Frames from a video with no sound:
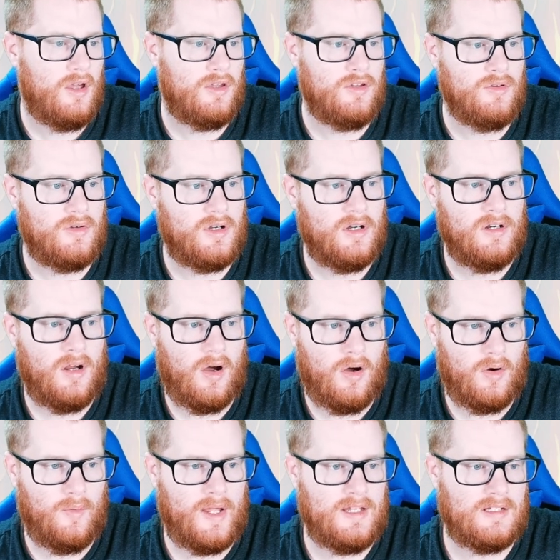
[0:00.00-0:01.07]
You could
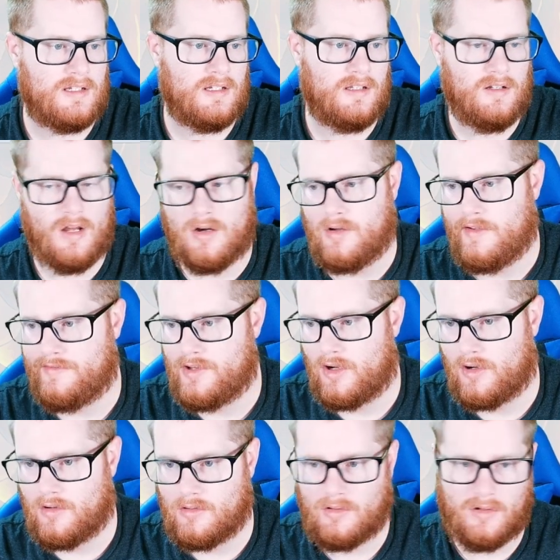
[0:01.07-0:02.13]
always, if
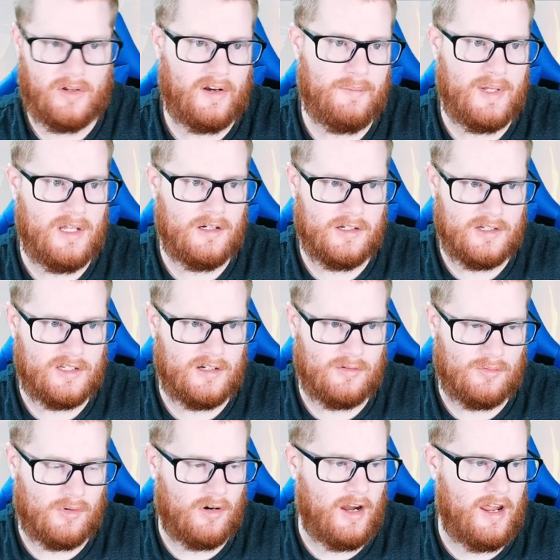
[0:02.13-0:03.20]
you're going to be an
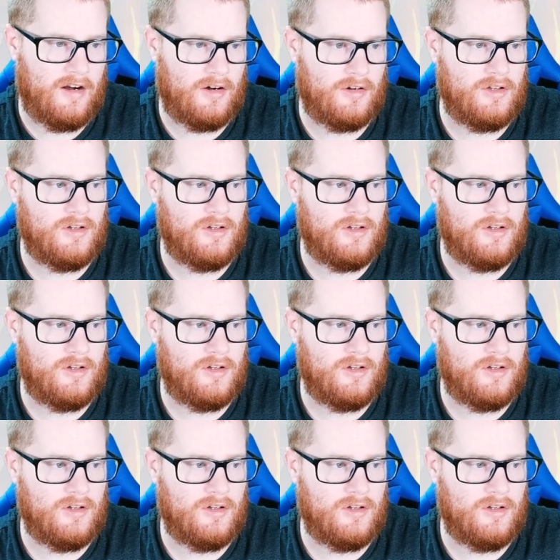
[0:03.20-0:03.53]
Incineroar hater,